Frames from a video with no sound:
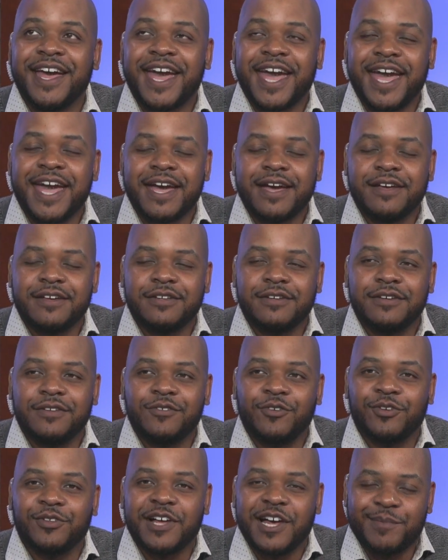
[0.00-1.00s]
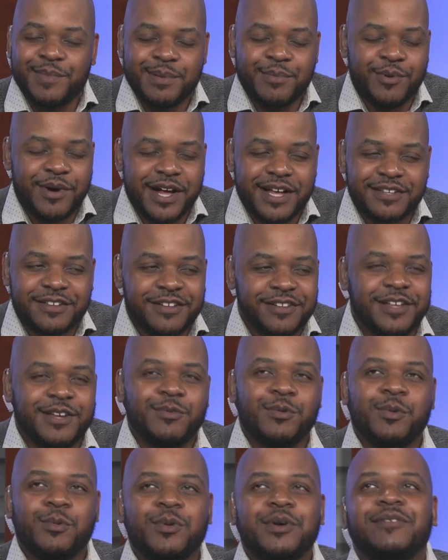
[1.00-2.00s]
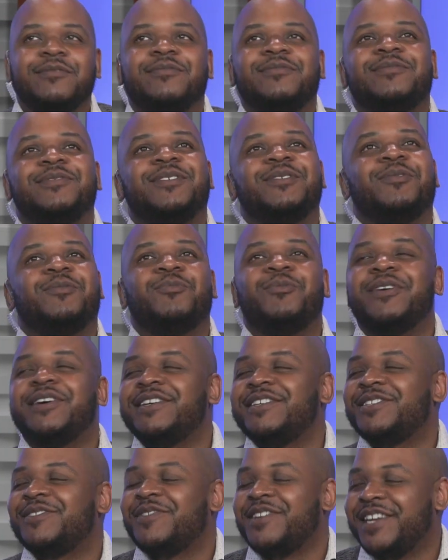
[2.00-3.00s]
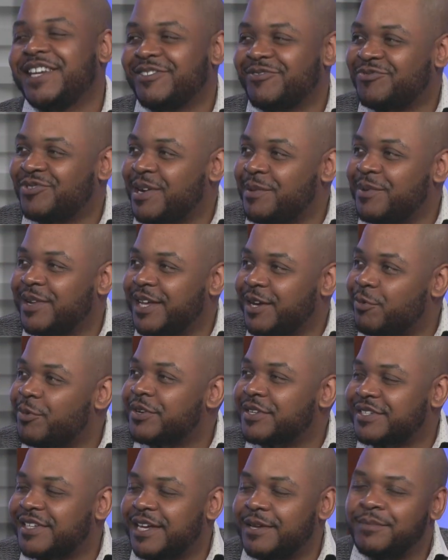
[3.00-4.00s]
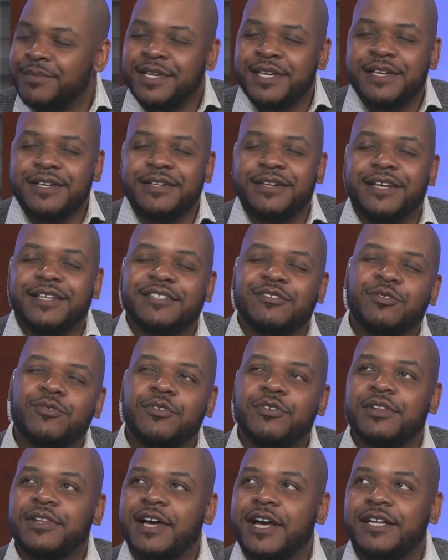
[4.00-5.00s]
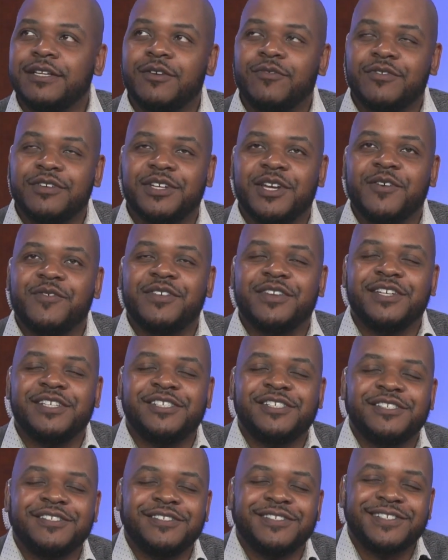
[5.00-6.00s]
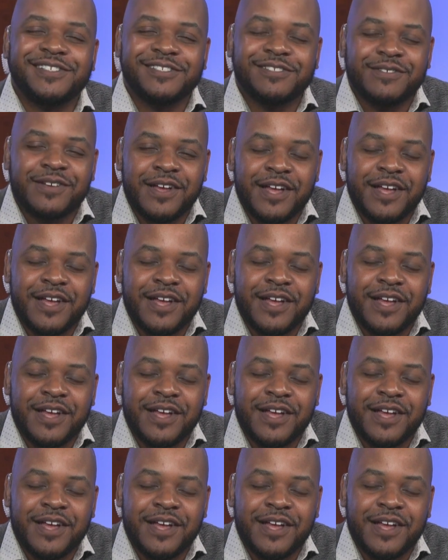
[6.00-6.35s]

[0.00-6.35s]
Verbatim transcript: and there are a lot of people asking like, well, what you know, what is financial trauma? Like, what does that mean? And so there are a lot of different definitions.